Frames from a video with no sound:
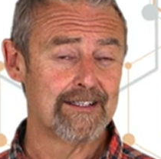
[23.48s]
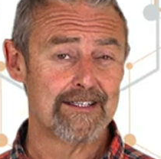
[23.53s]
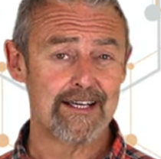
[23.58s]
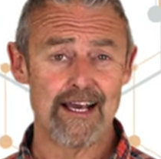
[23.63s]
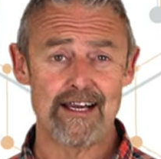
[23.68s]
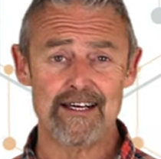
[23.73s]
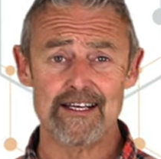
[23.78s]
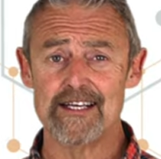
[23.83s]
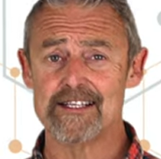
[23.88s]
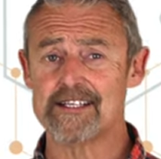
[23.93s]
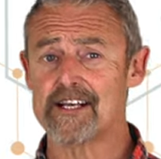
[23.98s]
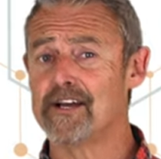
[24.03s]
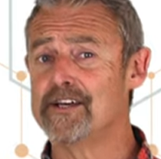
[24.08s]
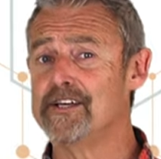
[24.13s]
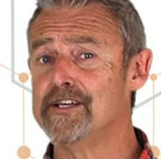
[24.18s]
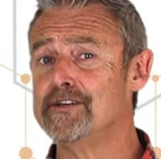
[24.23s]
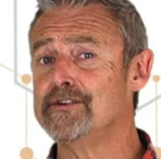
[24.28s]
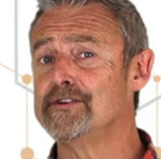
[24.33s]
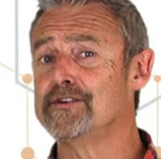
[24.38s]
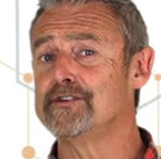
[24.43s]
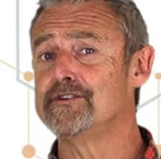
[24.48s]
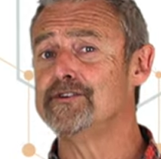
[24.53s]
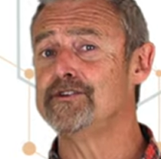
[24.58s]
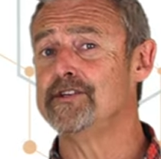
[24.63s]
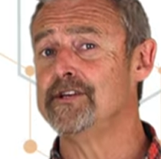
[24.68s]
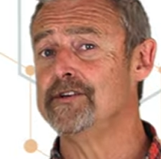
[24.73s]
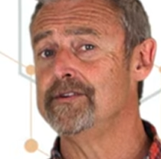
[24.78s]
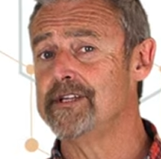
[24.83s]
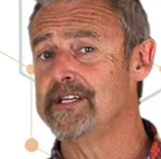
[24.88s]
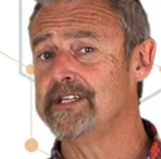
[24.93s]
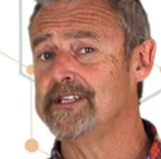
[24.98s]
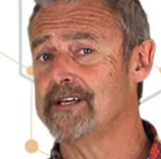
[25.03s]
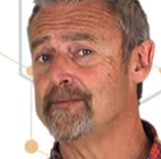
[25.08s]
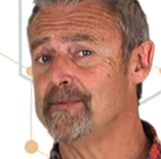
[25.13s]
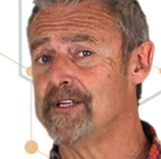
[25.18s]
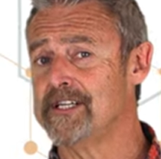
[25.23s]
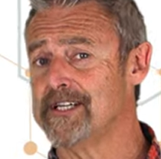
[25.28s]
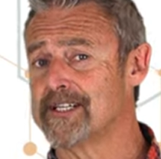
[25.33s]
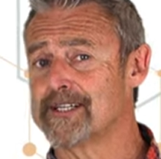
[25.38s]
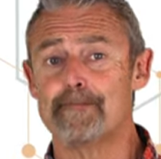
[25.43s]
techniques I use to shoot these
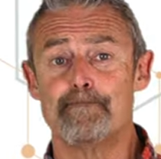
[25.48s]
images,